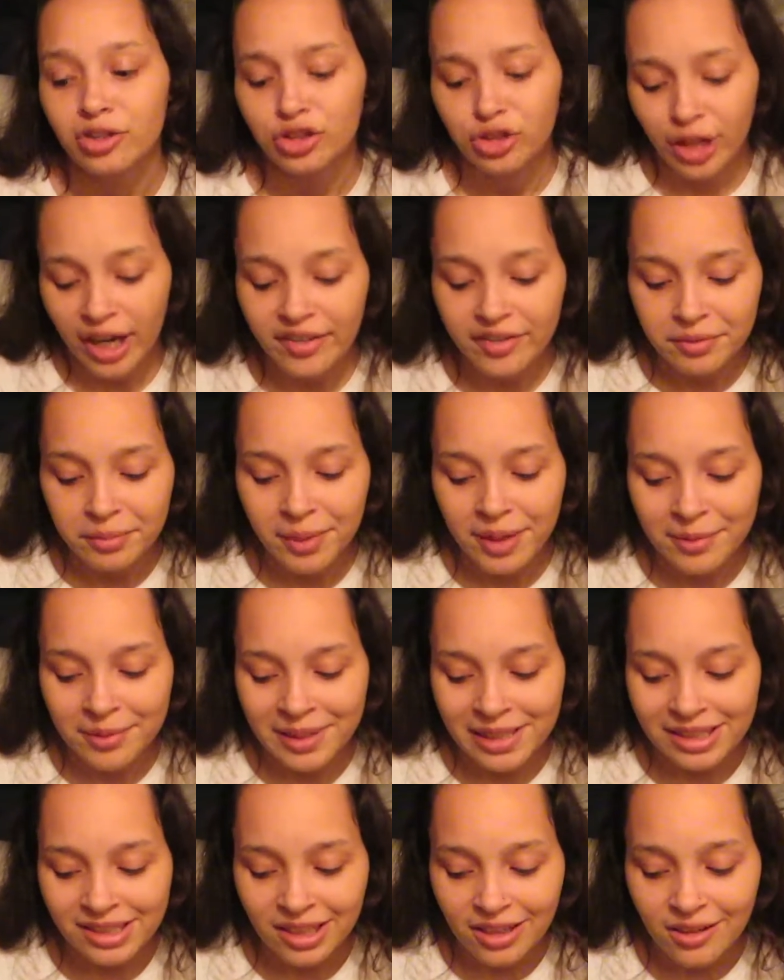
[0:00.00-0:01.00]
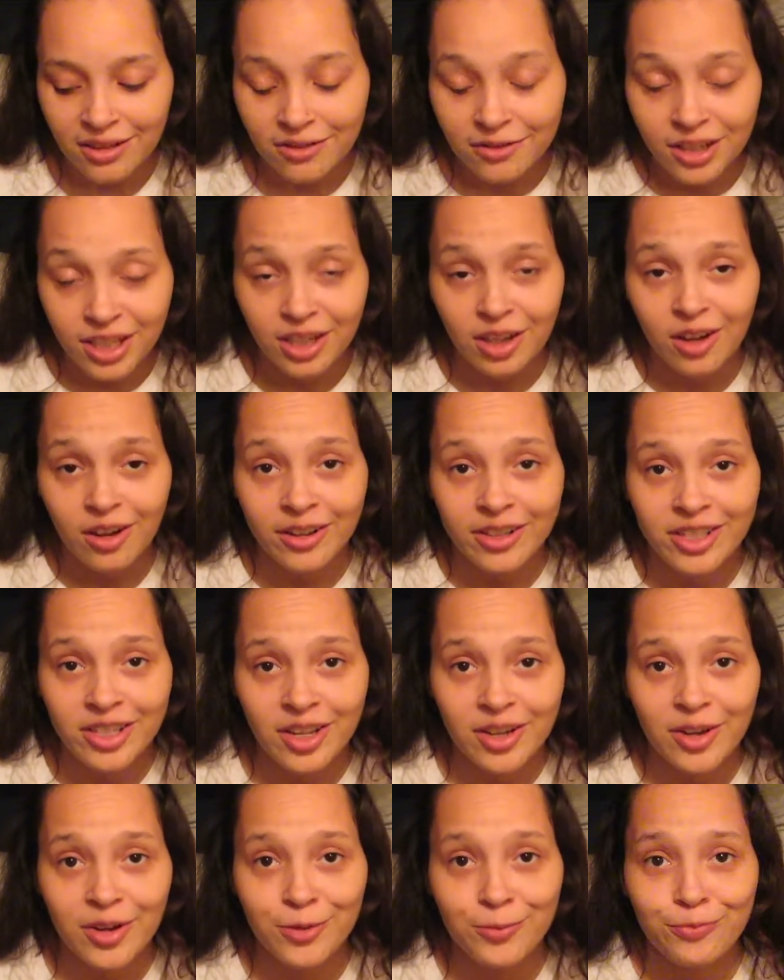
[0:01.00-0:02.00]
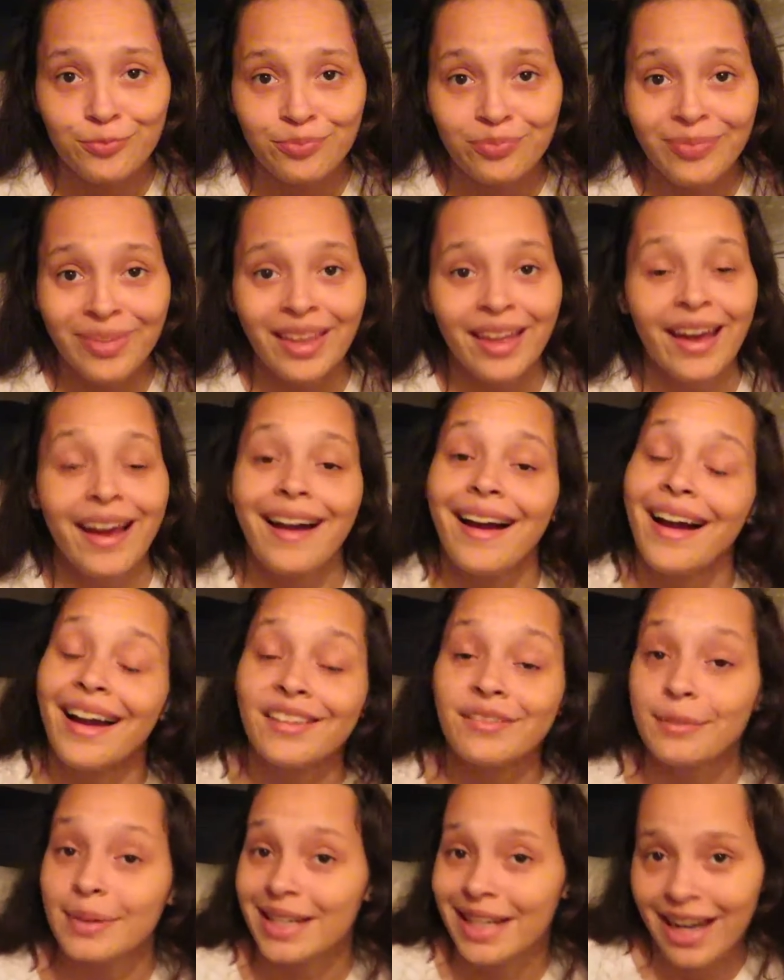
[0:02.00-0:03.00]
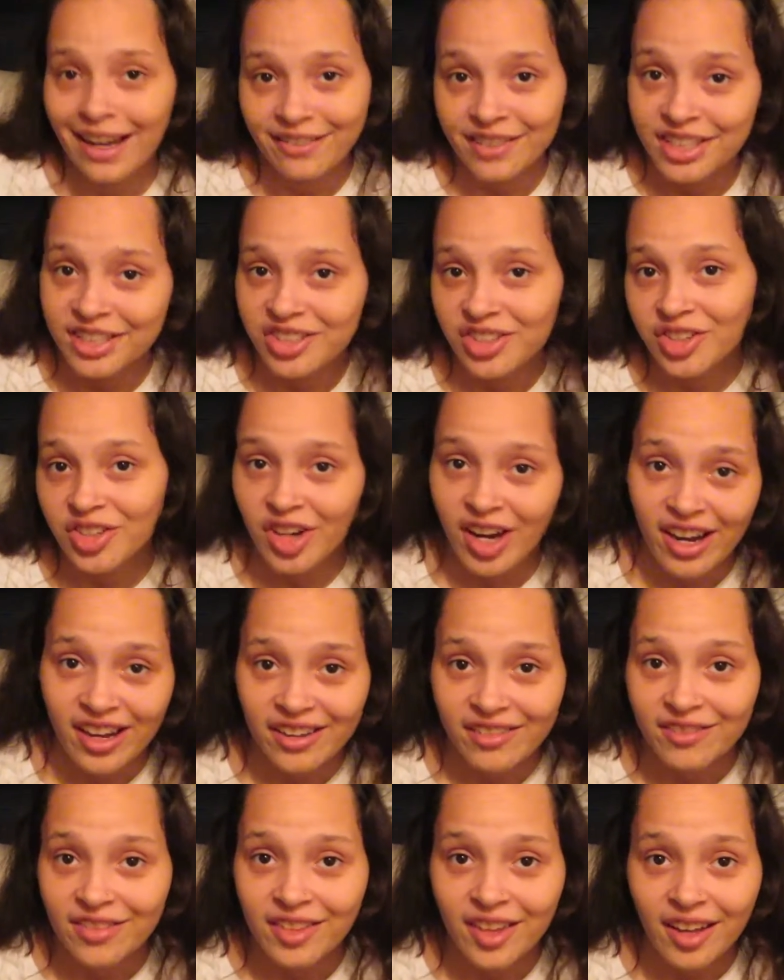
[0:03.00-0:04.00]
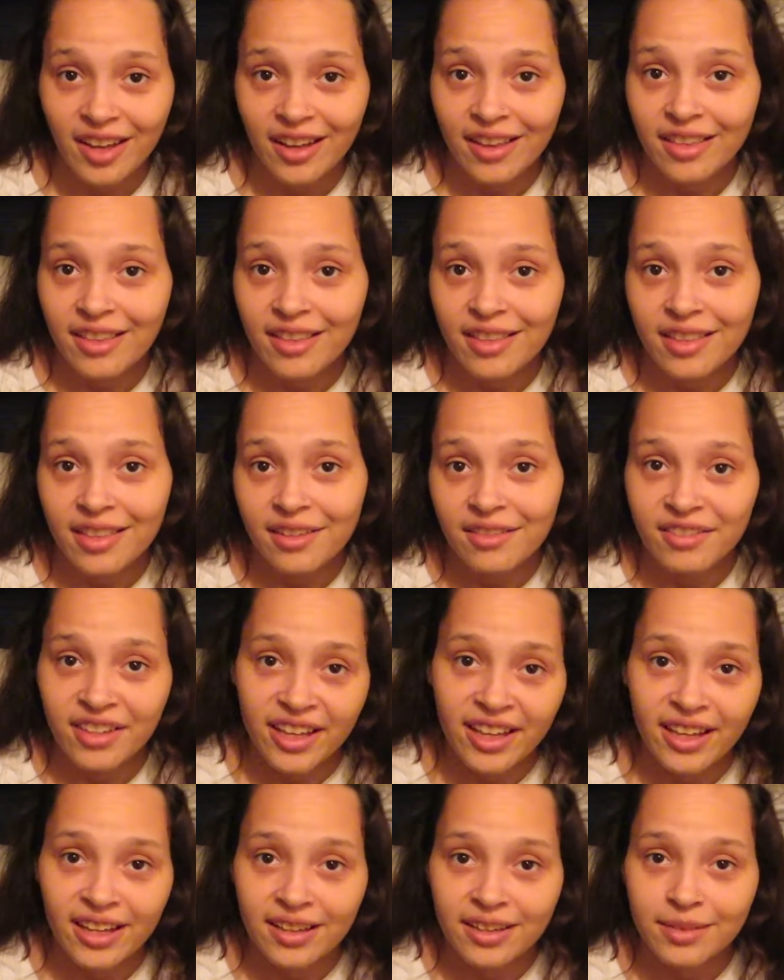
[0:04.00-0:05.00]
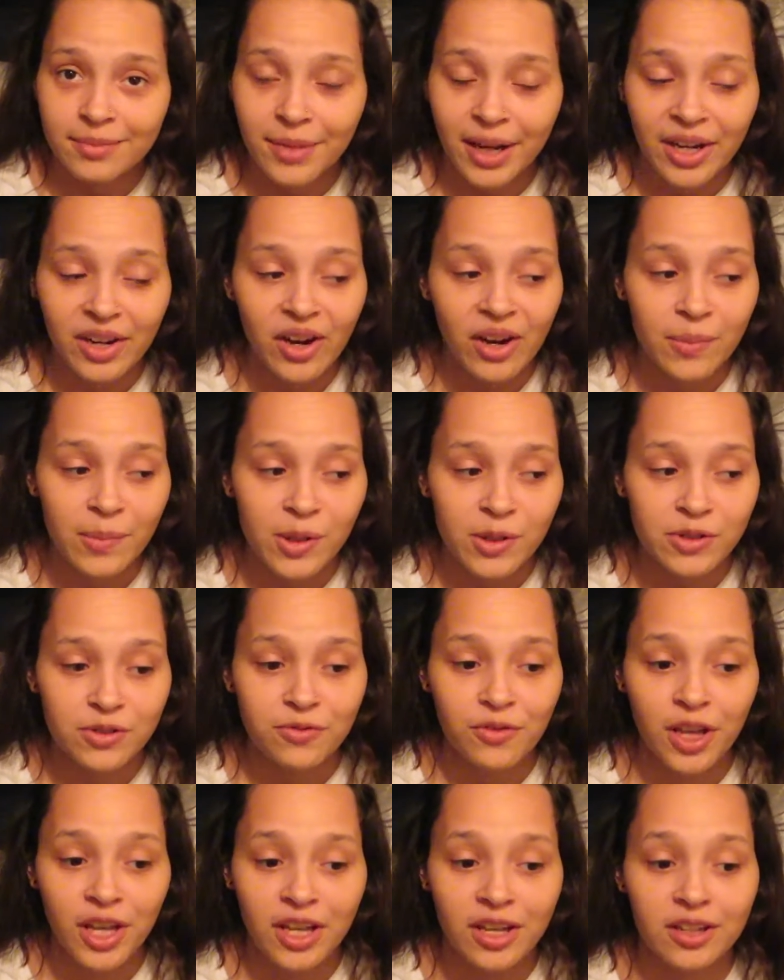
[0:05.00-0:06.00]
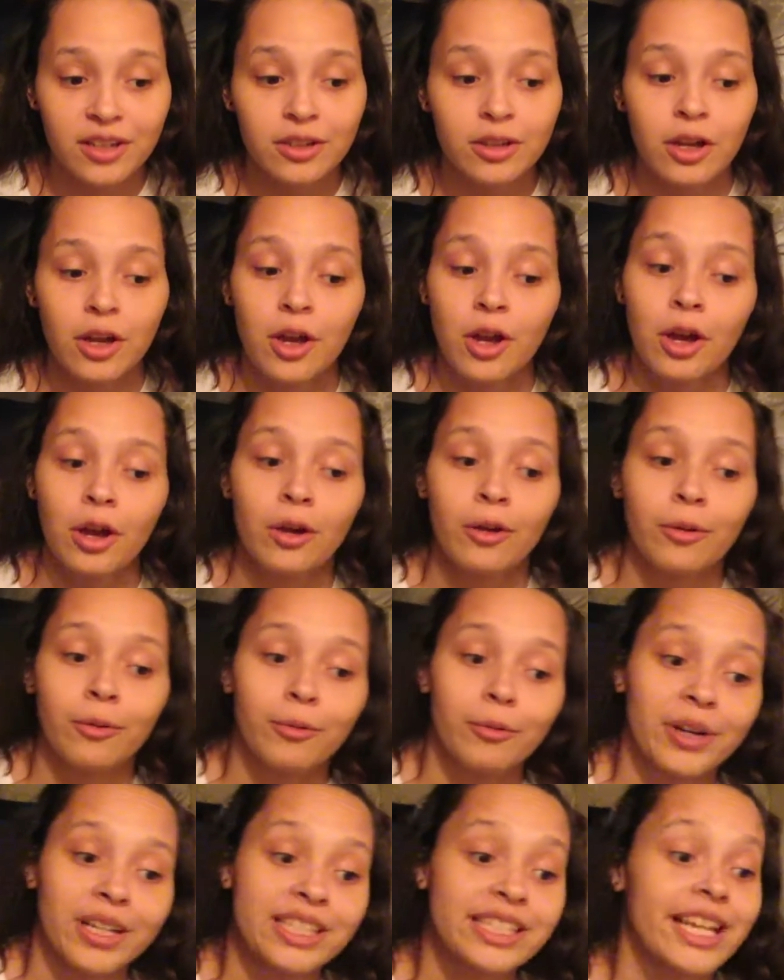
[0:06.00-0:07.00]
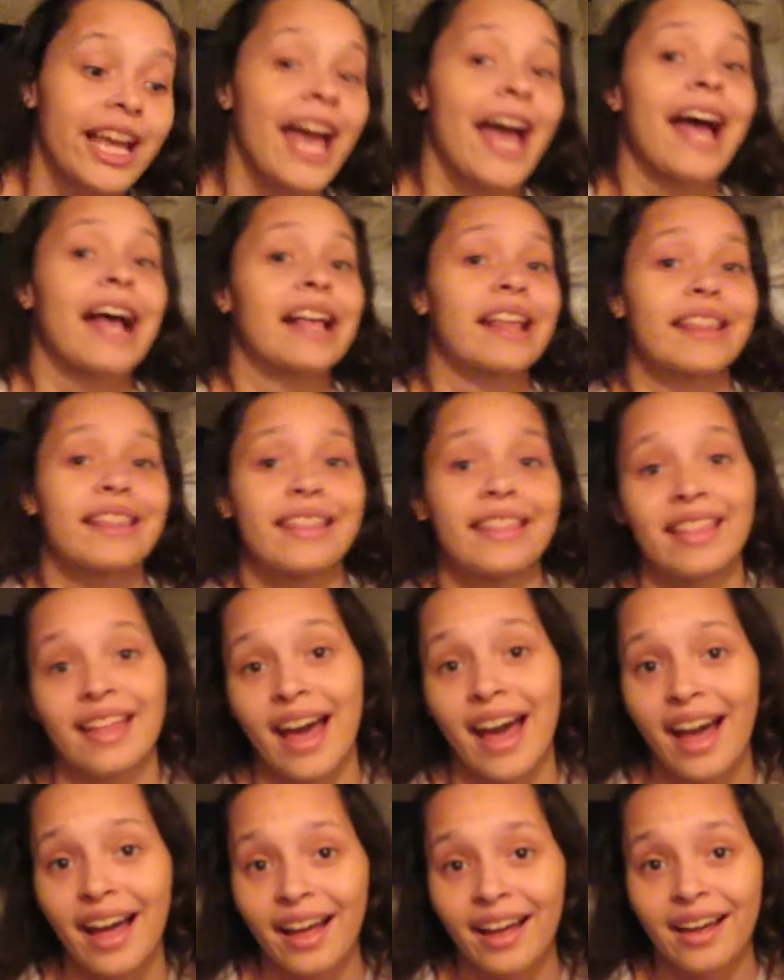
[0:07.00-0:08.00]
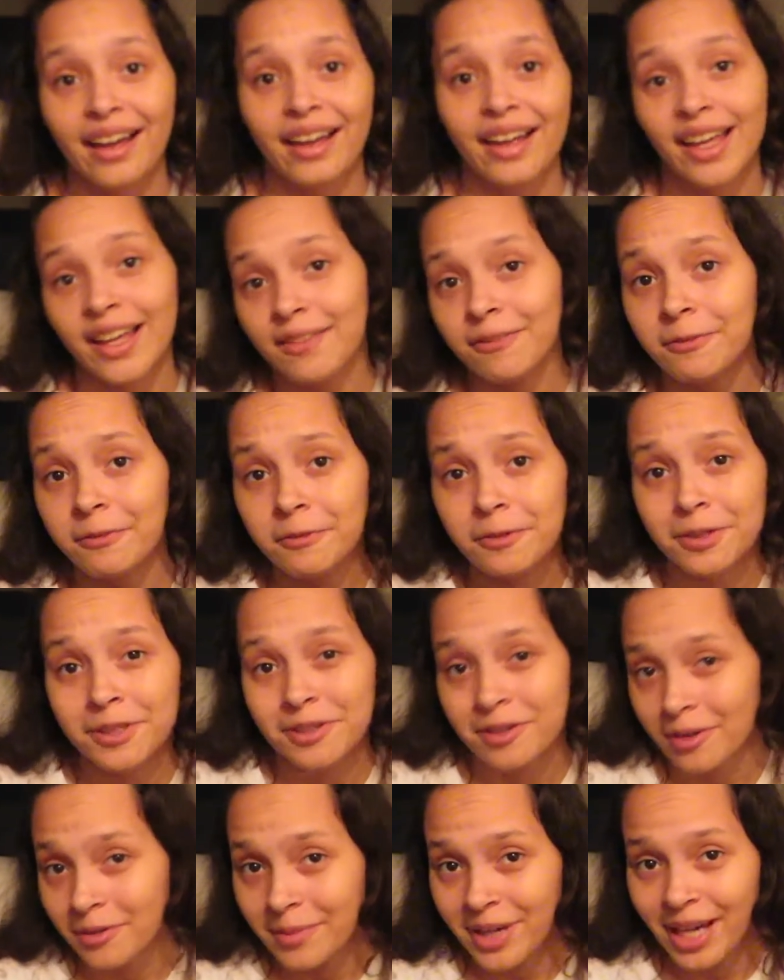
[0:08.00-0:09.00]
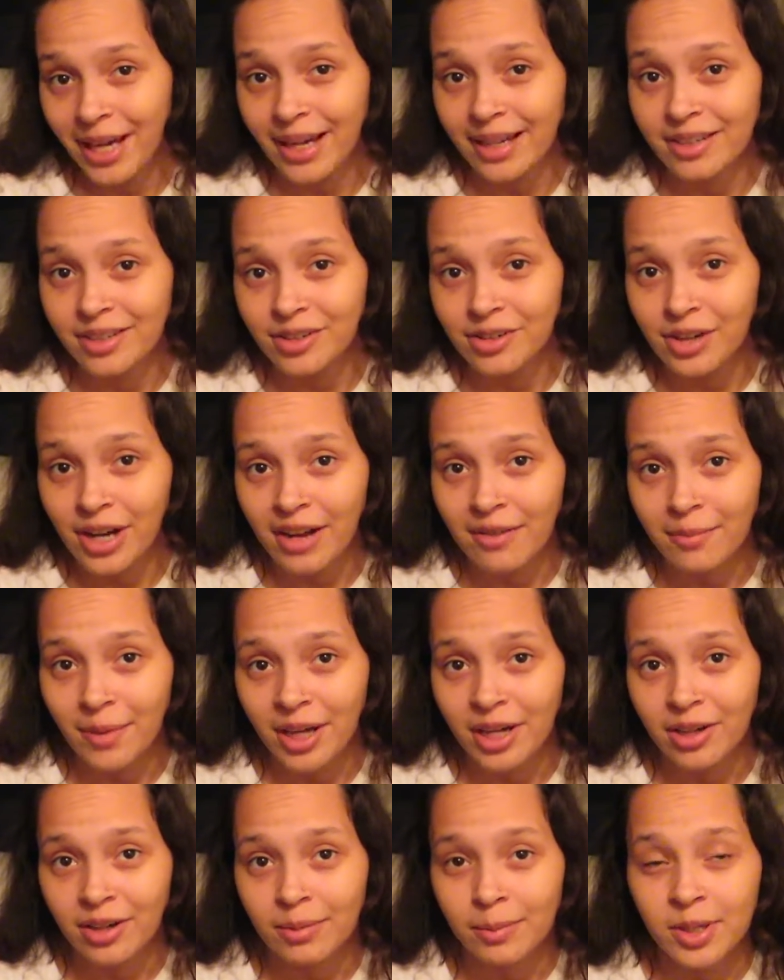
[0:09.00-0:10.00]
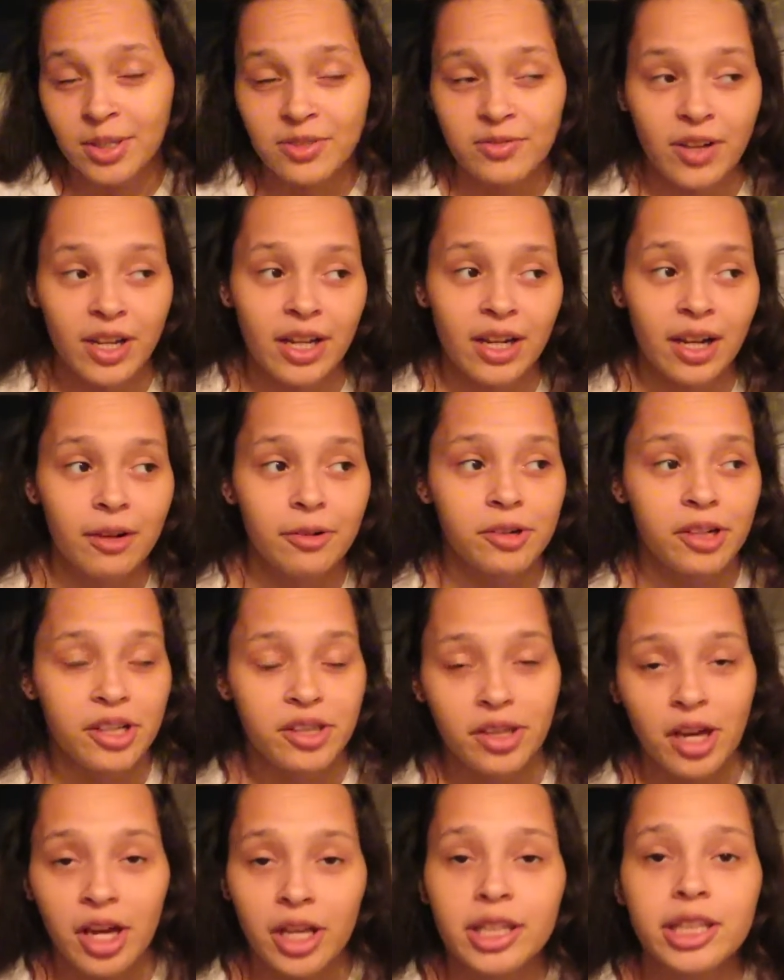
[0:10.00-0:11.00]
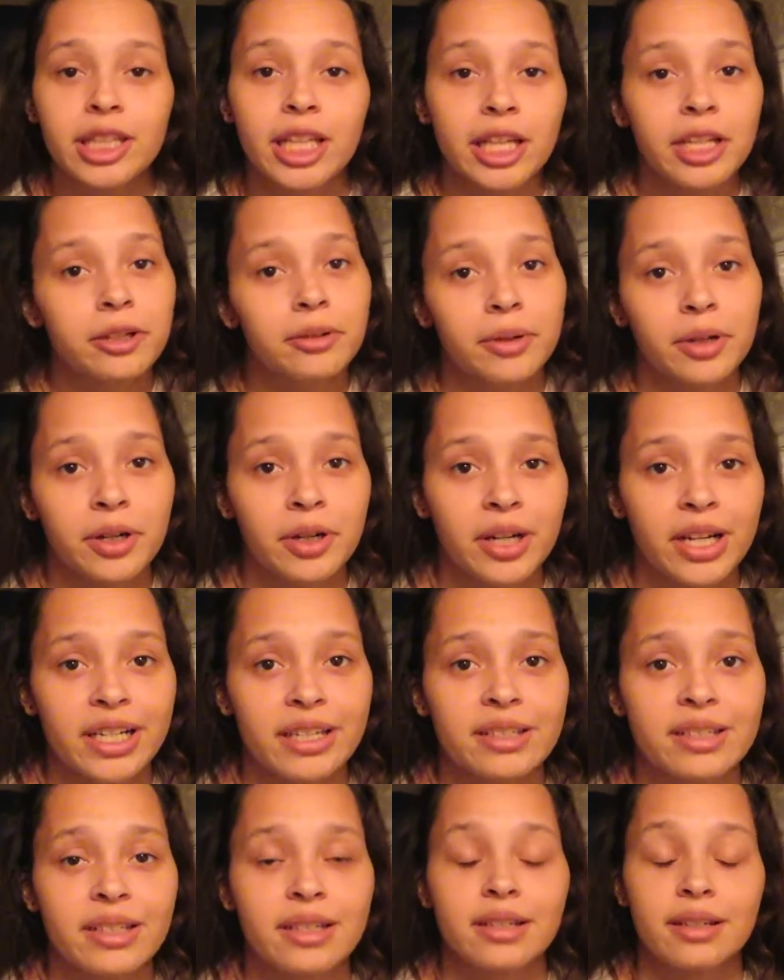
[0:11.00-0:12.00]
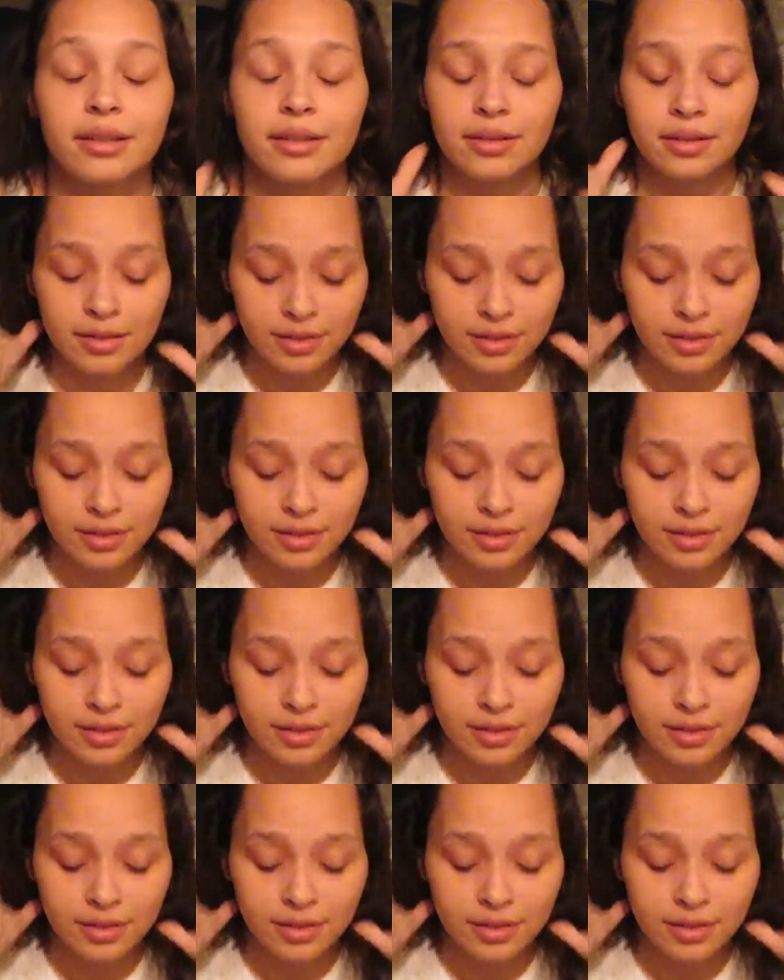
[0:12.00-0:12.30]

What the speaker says: driving by myself, and also I've been having to drive the van, my grandma's van, which, that, if you would have told me I had to drive my grandma's van, I would have thought that you were crazy.